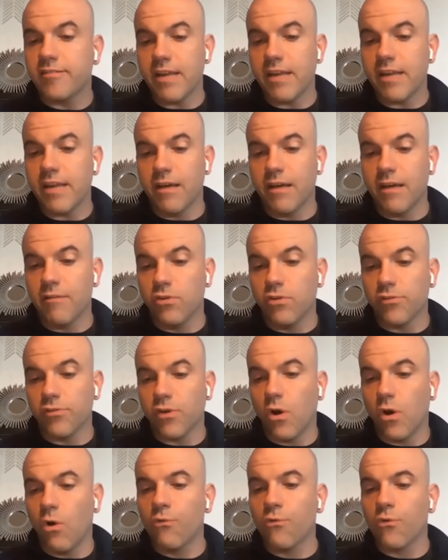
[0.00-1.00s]
to safe
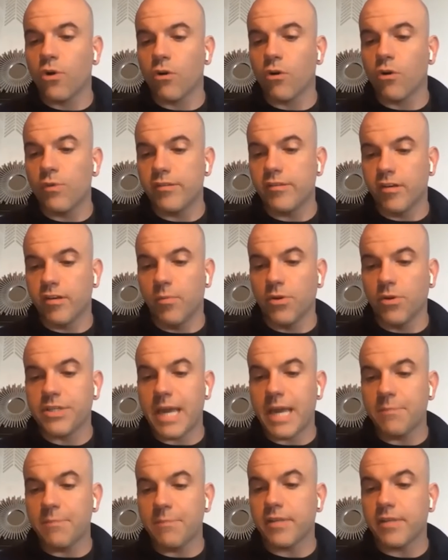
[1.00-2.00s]
levels over a reasonable
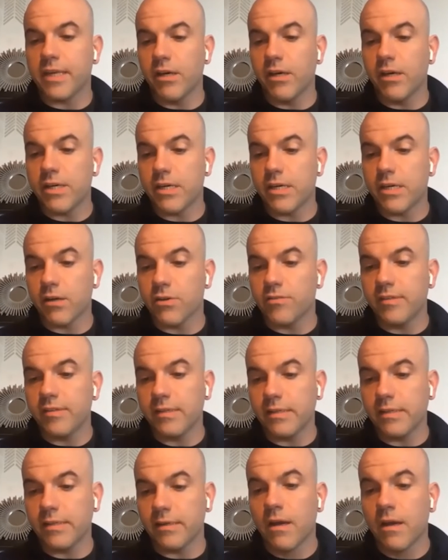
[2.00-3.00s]
timescale. Here you're
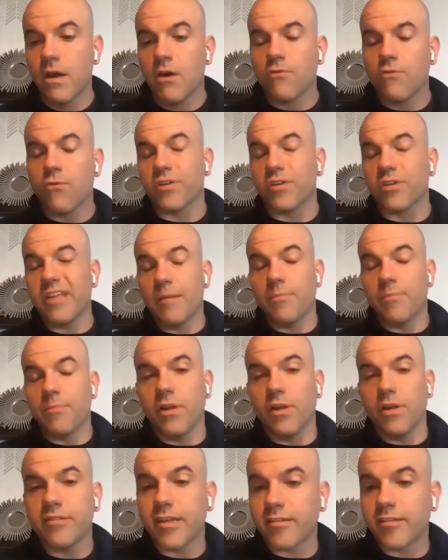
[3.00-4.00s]
seeing, for
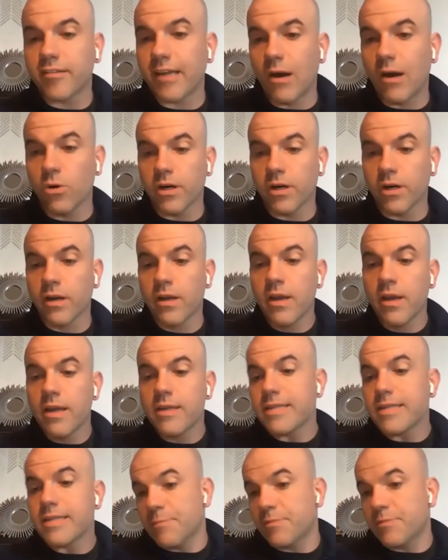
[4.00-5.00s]
example, a 6-hour
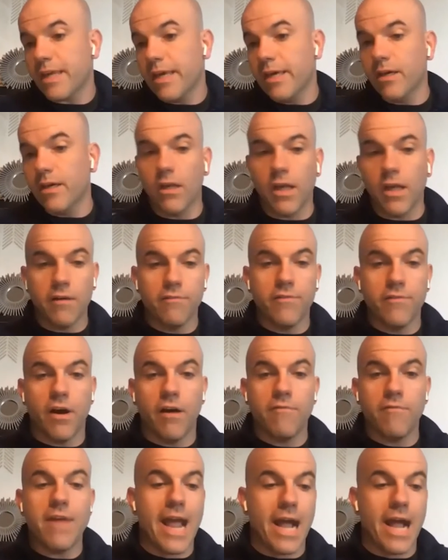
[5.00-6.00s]
timescale
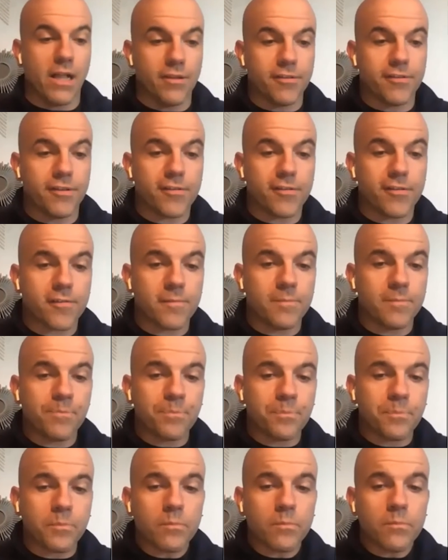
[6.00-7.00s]
of dialysis.
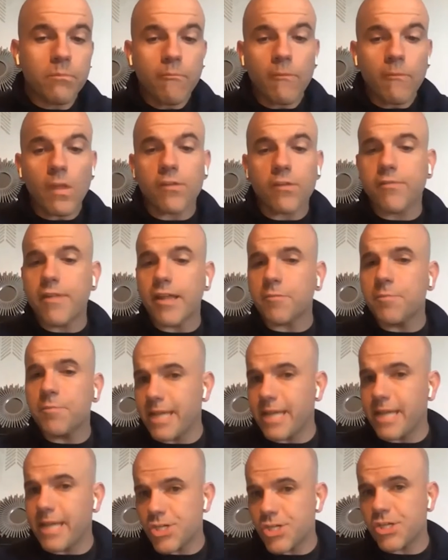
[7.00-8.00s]
So that's
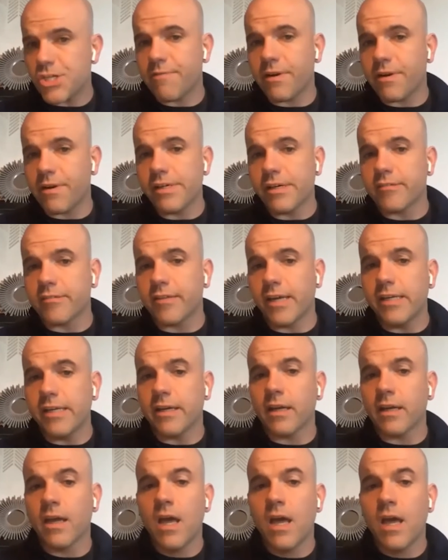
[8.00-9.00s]
potentially very
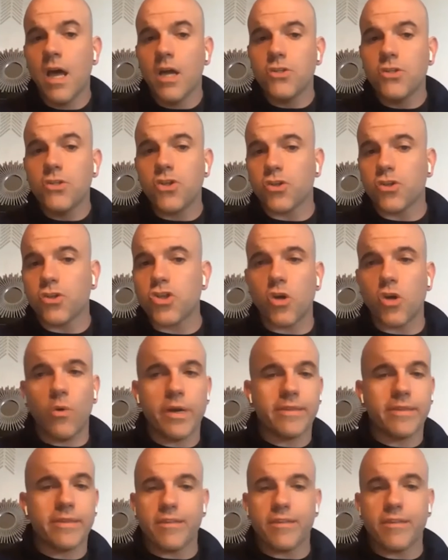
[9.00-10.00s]
exciting, just
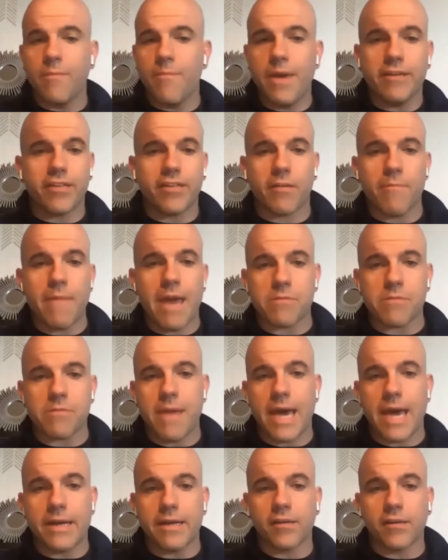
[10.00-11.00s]
showing that the basic
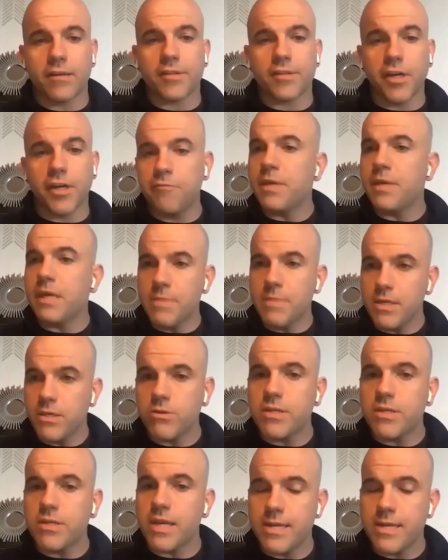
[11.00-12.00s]
mathematics of
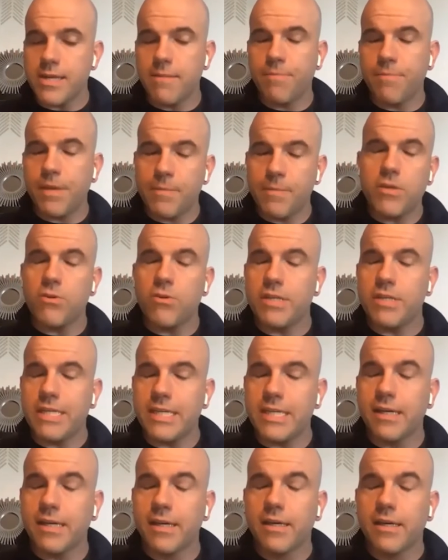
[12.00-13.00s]

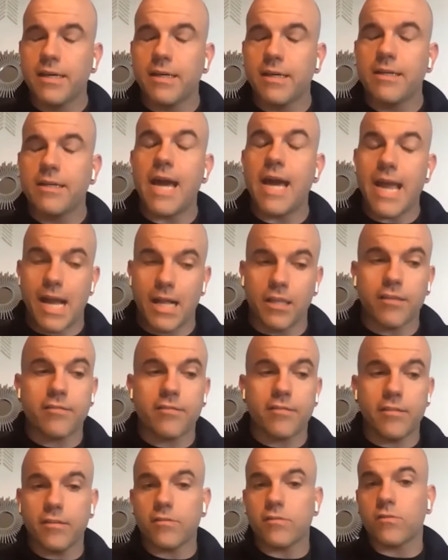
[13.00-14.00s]
PBUT
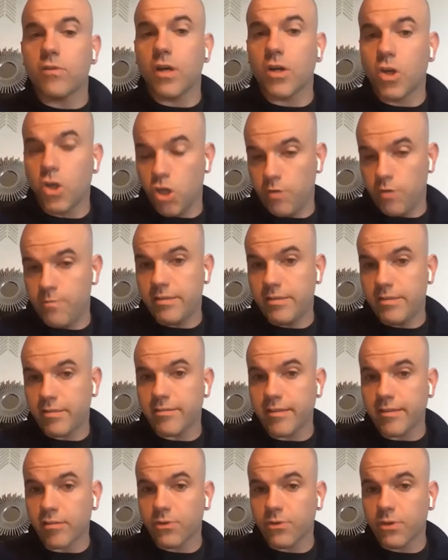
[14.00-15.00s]
dialysis could be
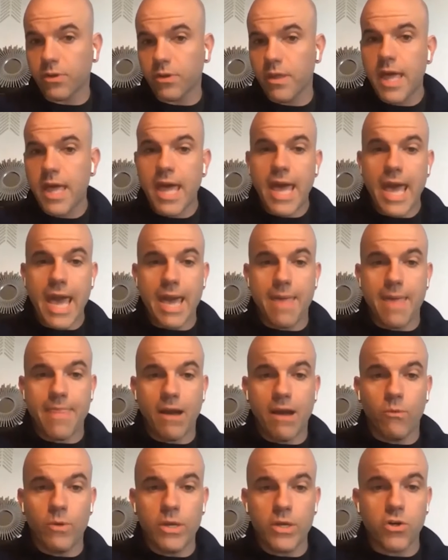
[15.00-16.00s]
successful
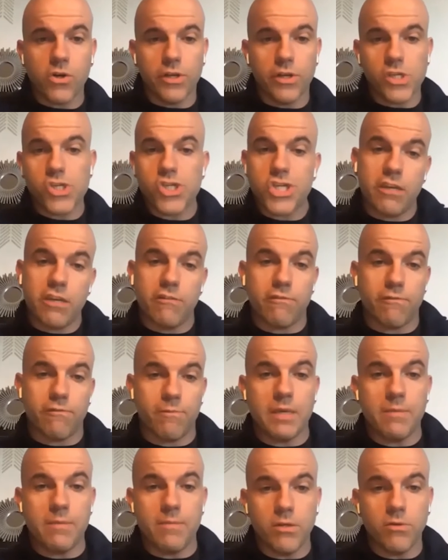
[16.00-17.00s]
and that we could achieve
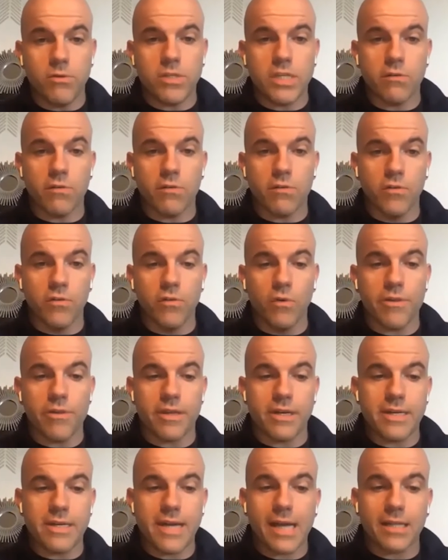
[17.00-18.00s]
PBUT removal
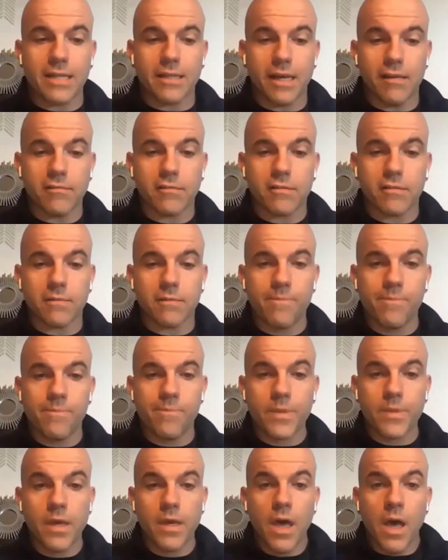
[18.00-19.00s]
with a dialyzer.
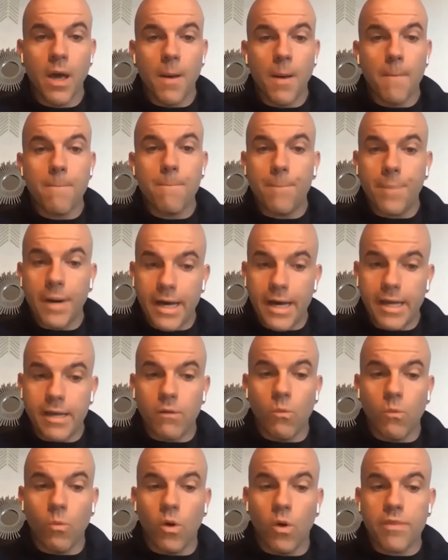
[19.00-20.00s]

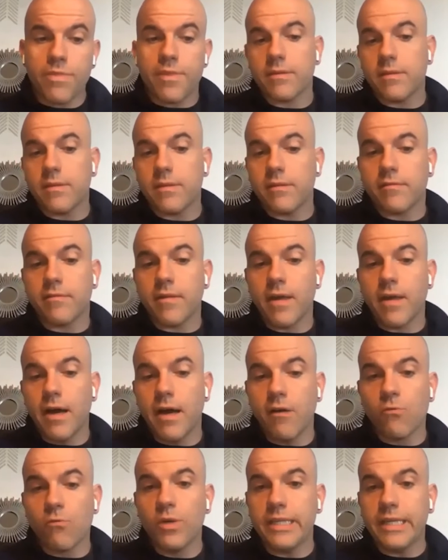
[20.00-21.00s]
But one thing that's
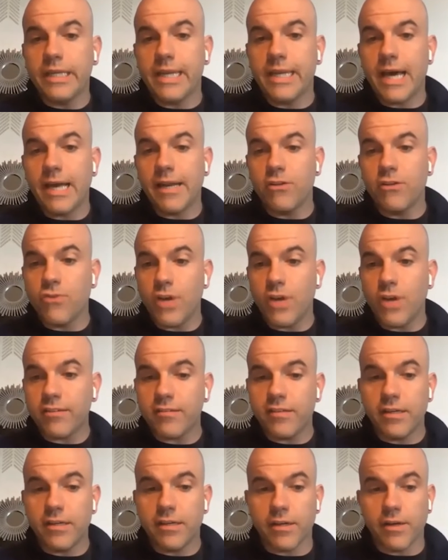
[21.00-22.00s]
really not
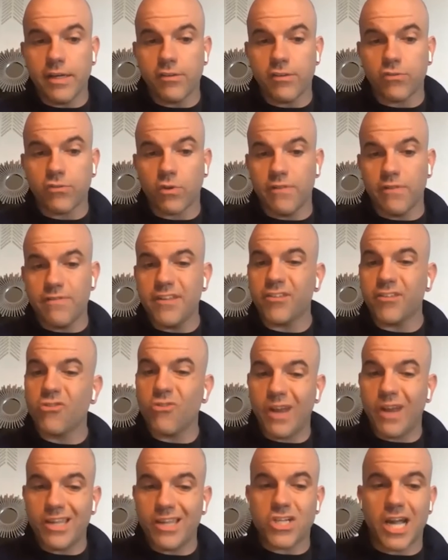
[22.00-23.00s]
addressed here is sort of this
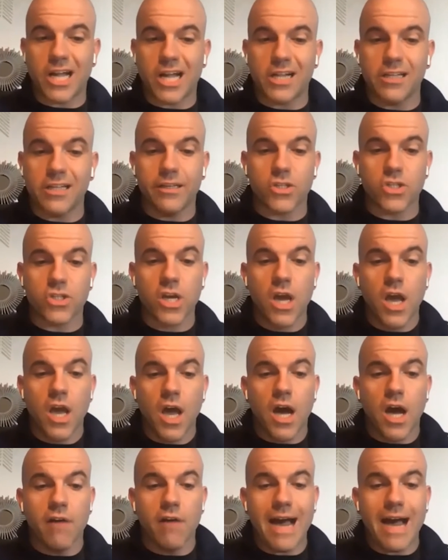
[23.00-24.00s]
grand challenge
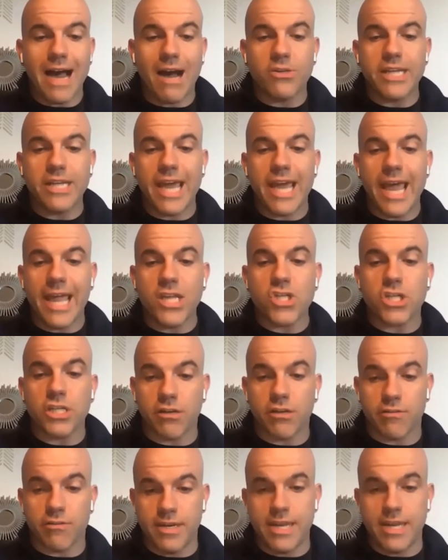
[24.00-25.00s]
of how to
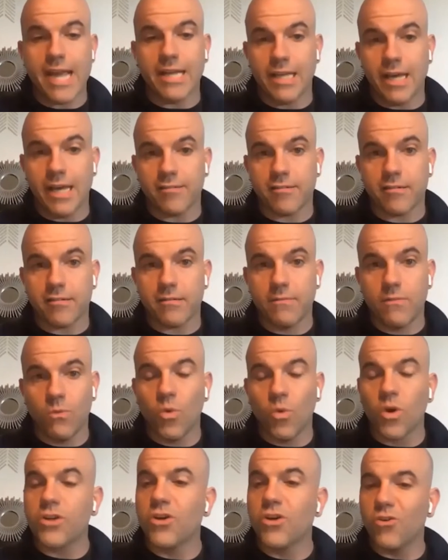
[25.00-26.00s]
engineer the dialyzer.
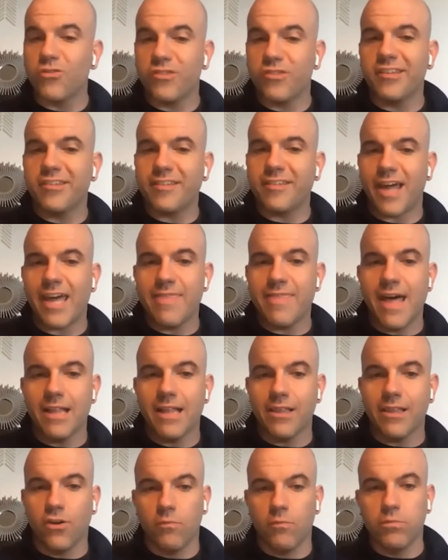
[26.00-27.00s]
What goes inside
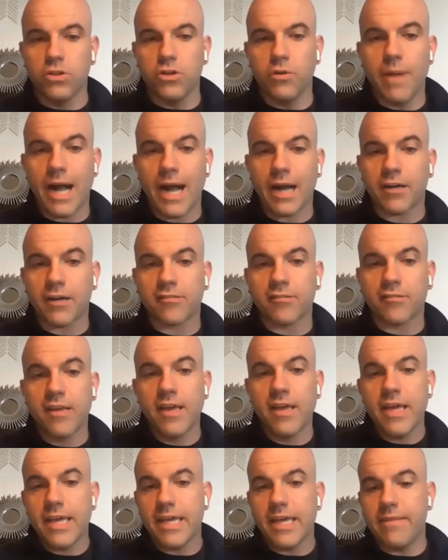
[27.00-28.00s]
that little blue box
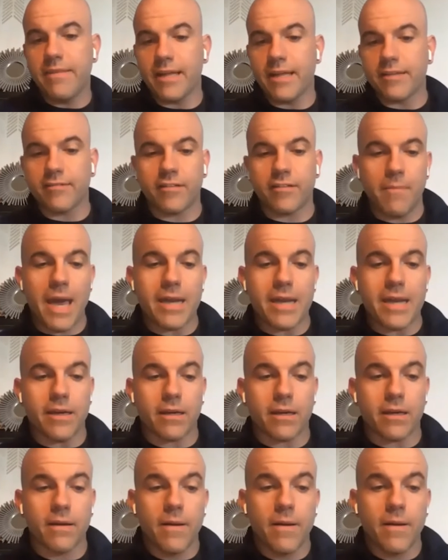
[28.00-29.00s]
in that
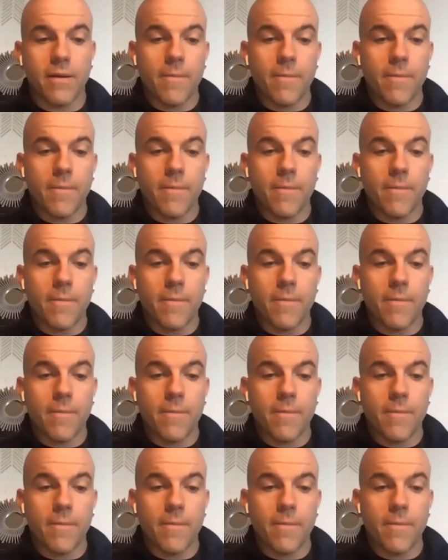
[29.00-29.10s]
schematic?